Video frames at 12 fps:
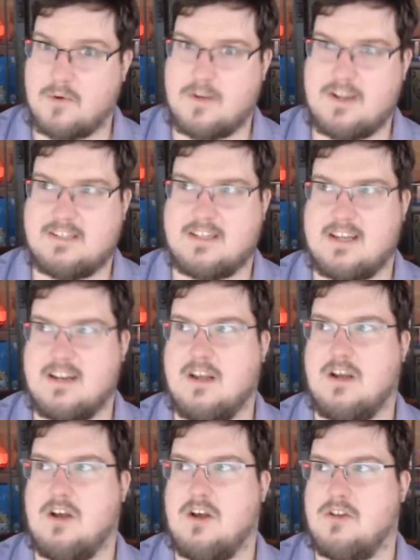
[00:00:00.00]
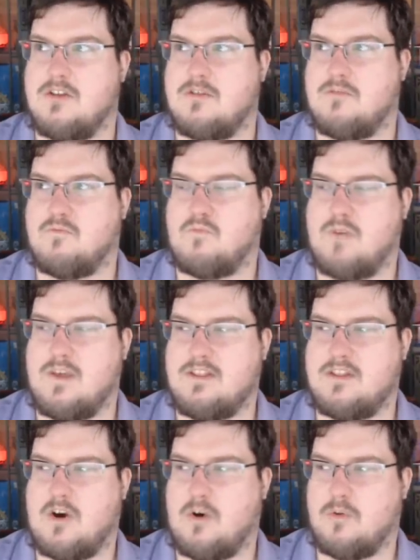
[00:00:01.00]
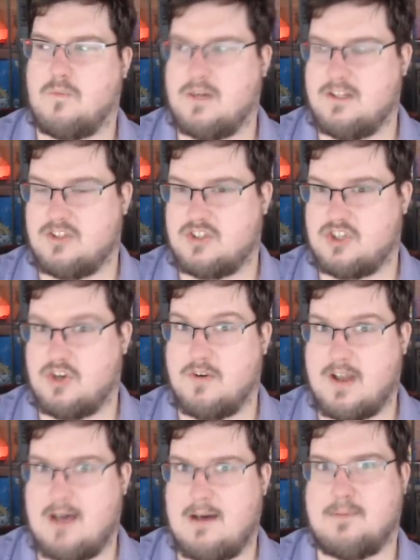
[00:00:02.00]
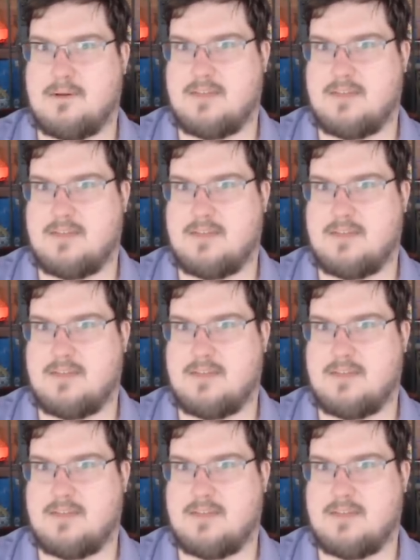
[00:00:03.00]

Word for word: reason, when the Old Ones showed up,